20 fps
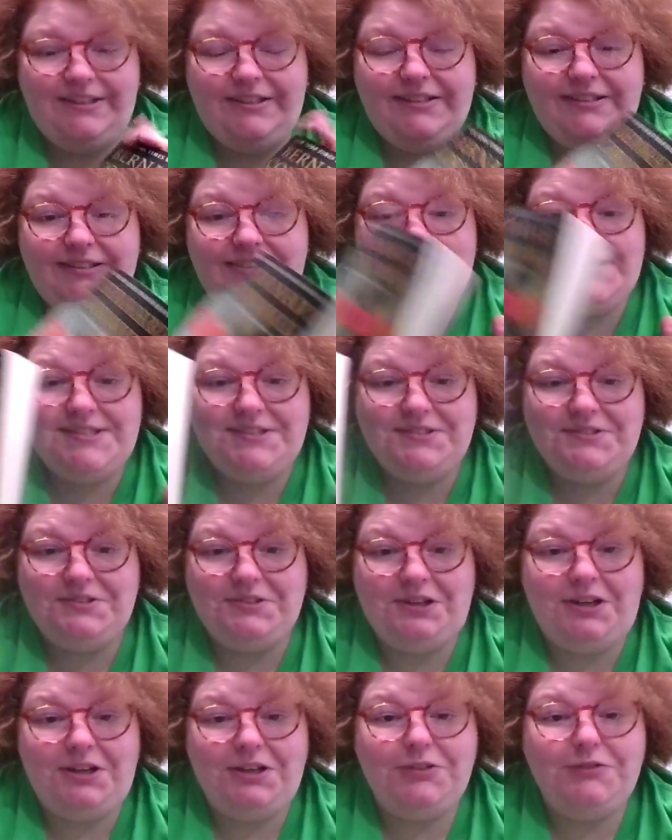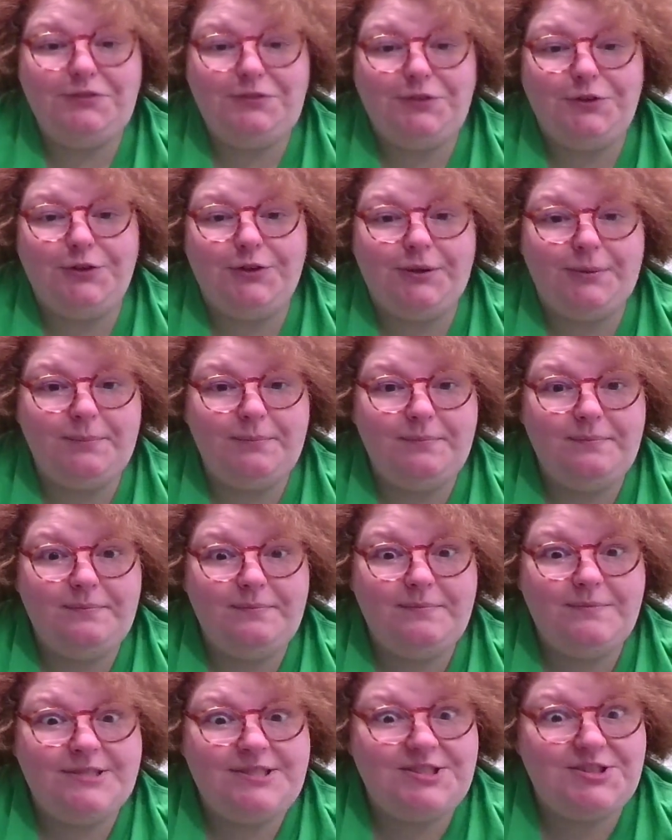at least in long form,
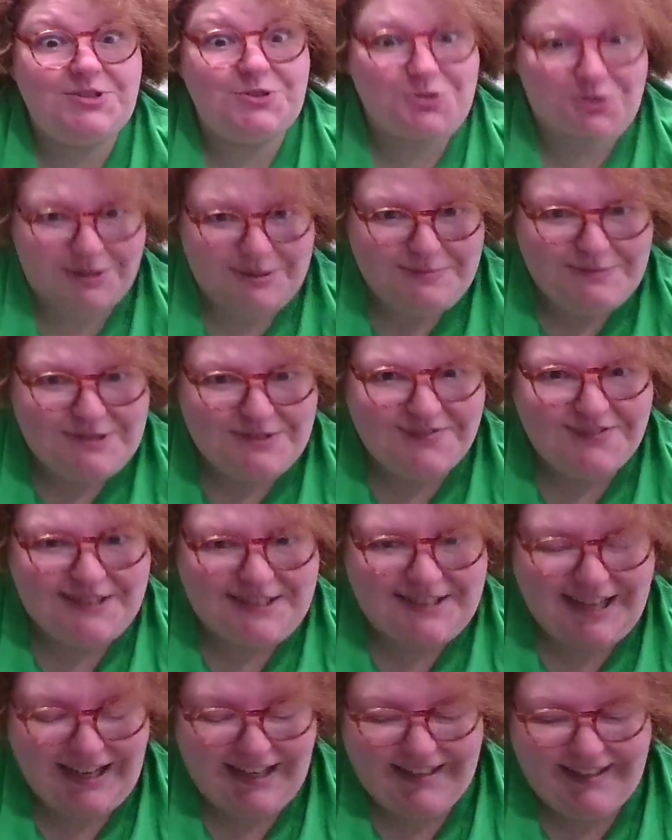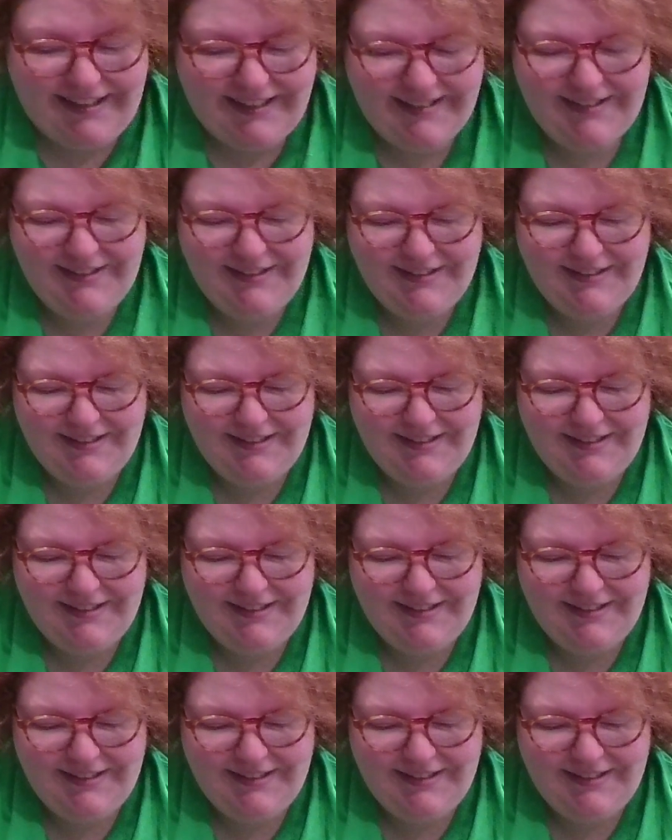since Dreams of the Dying.